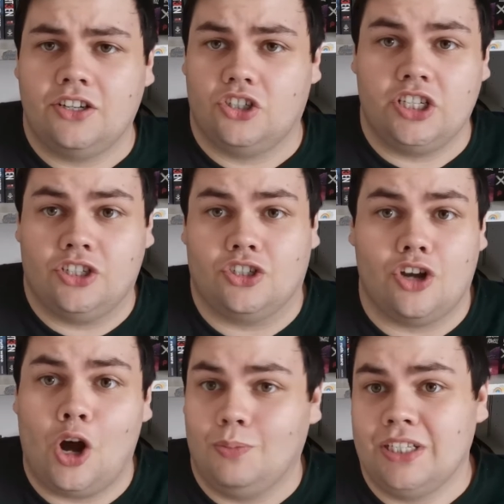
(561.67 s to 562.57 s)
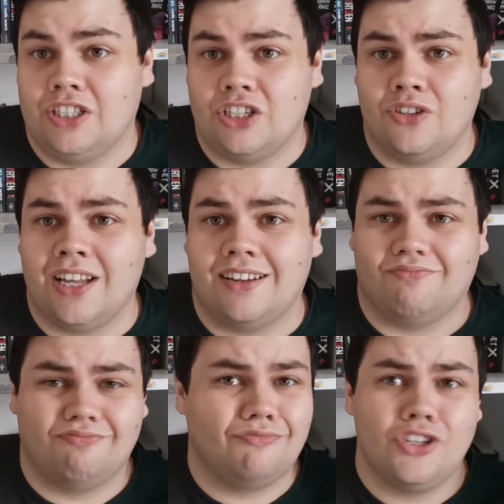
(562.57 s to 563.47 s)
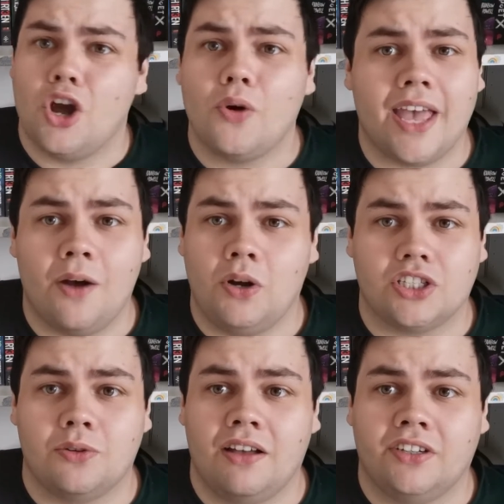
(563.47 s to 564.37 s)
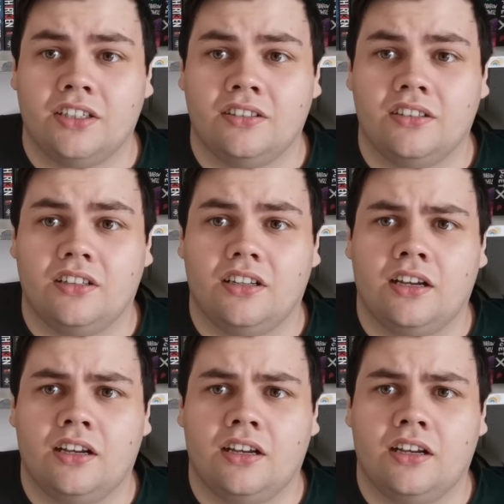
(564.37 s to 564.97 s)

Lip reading: And she just opted to do that. No care whatsoever.